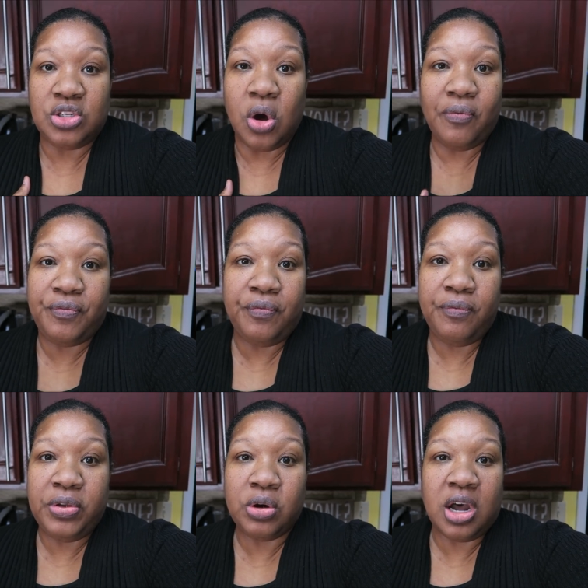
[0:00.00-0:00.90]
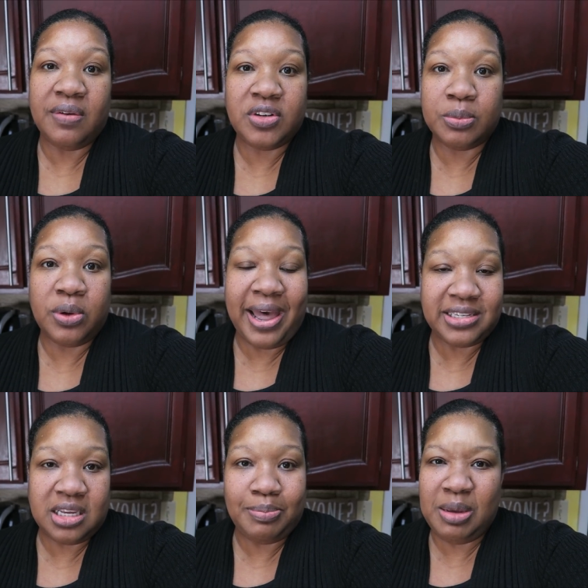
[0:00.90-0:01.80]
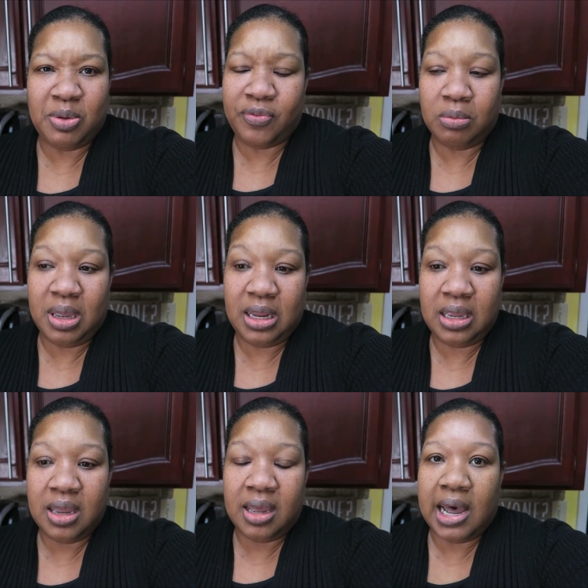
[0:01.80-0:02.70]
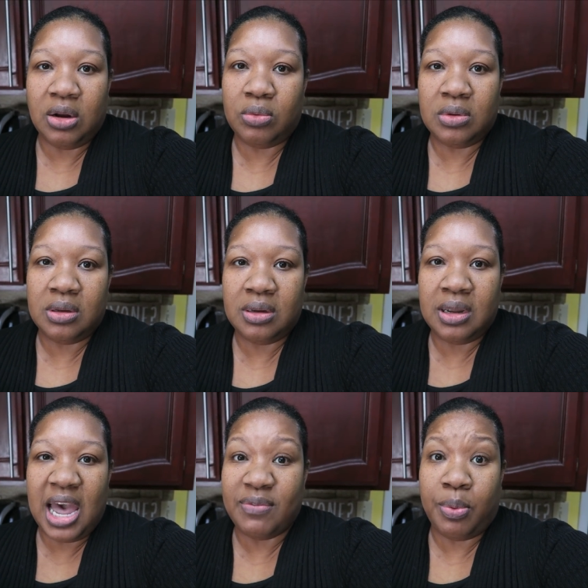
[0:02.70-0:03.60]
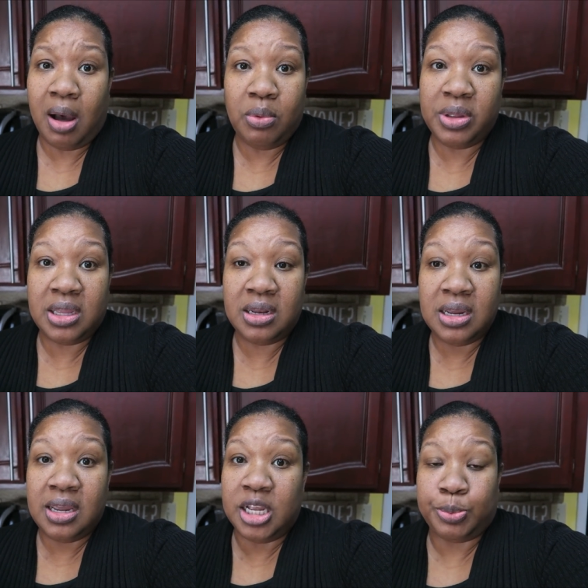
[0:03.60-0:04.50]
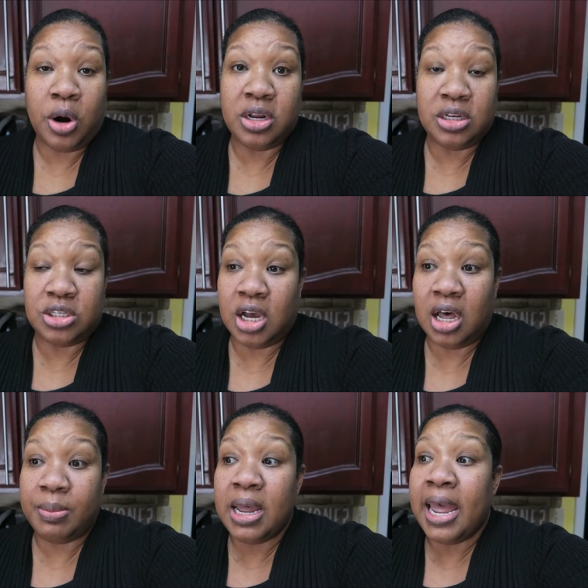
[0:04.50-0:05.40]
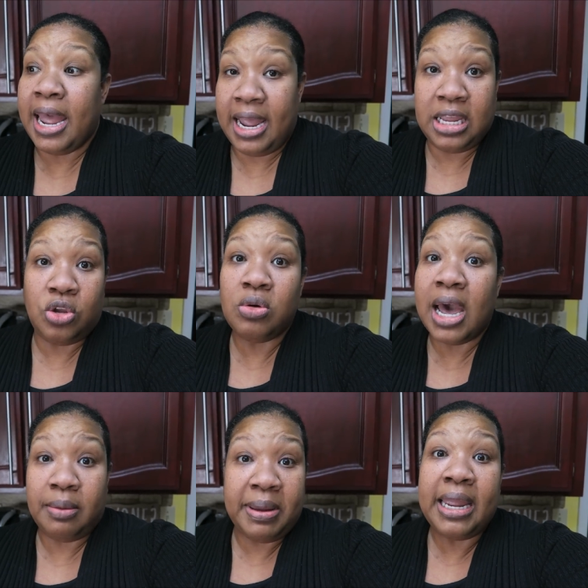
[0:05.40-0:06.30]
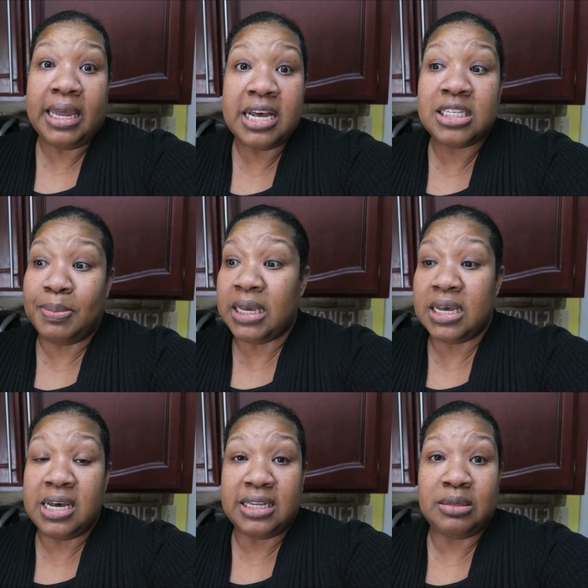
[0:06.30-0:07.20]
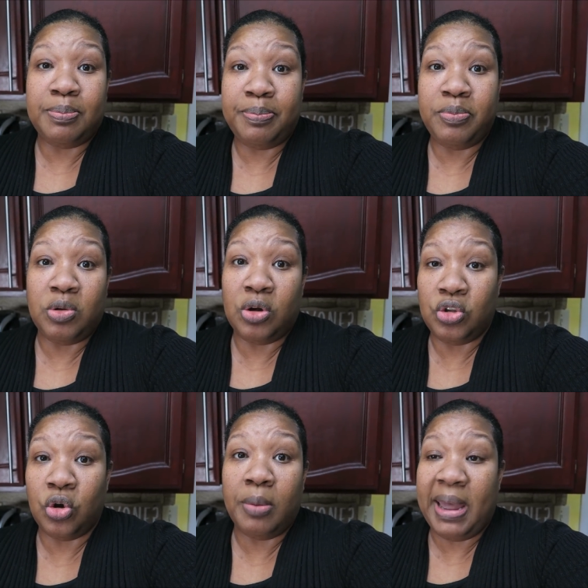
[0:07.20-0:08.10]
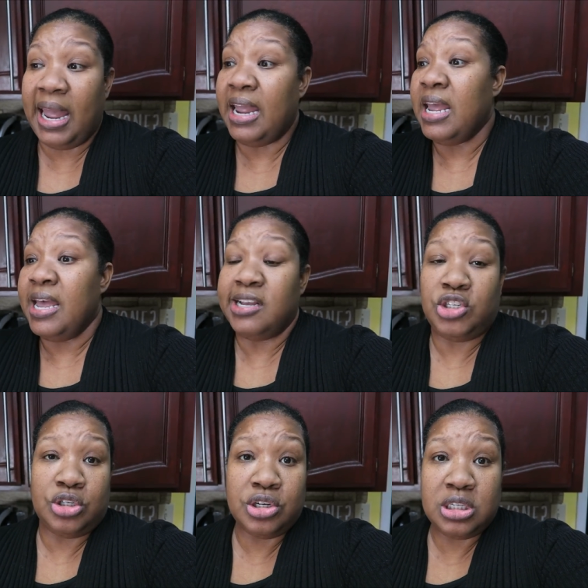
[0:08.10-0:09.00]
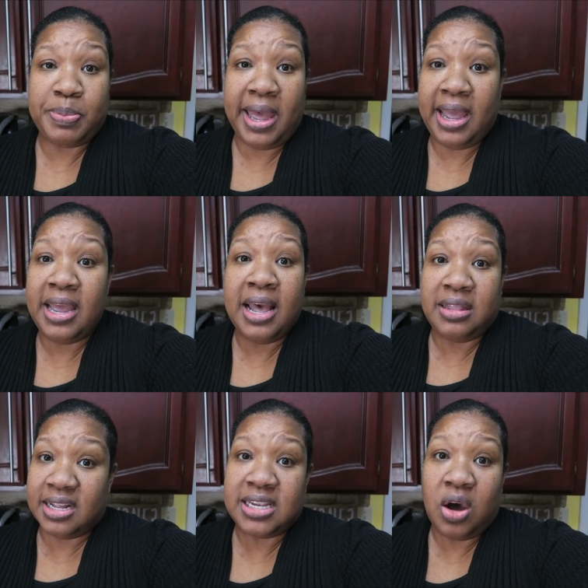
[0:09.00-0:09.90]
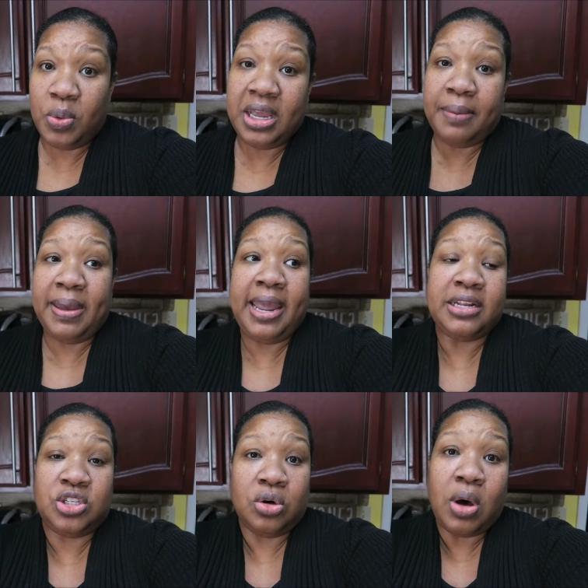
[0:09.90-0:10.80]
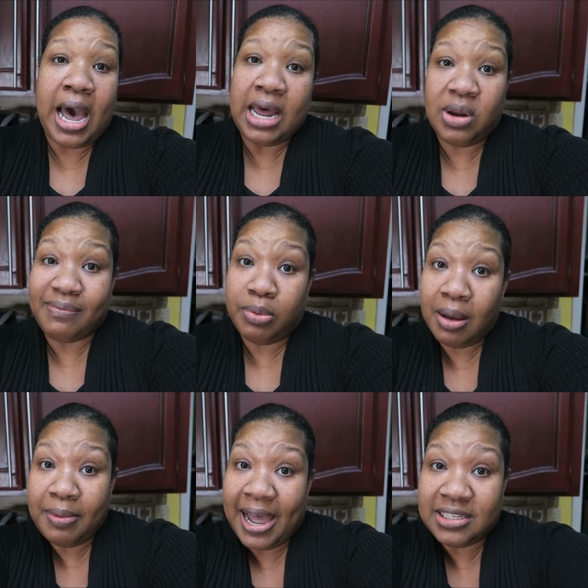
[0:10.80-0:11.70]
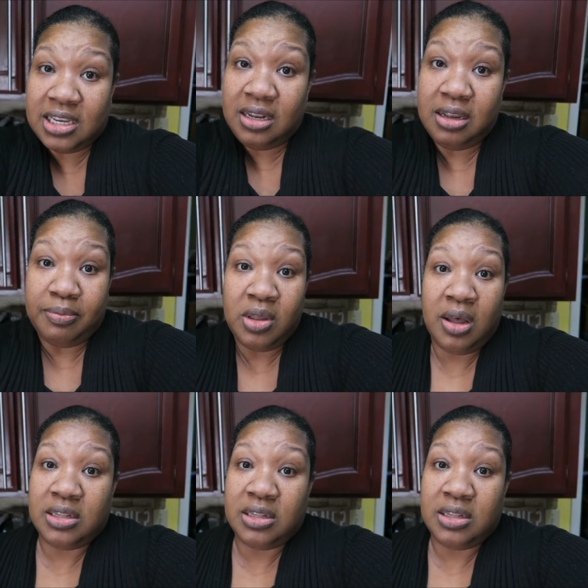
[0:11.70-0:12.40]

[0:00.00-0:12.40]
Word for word: don't feel comfortable asking people for money. I don't have a problem with it. It's part of the job. Hey, you gotta pay us because your pay, insurance pay, that's how we get paid. So I don't have a problem asking them